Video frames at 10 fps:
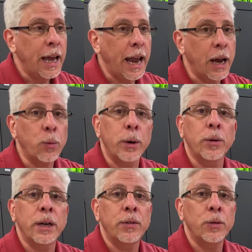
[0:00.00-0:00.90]
and we
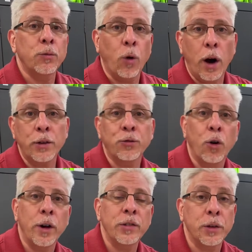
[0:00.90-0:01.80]
were given raw
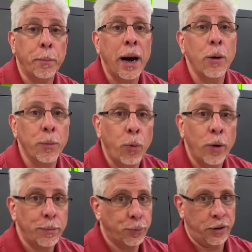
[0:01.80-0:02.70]
drawings and a
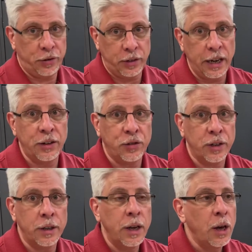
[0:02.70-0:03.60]
PowerPoint
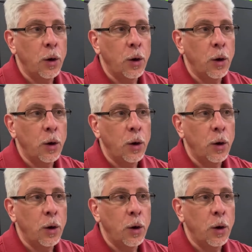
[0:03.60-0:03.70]
presentation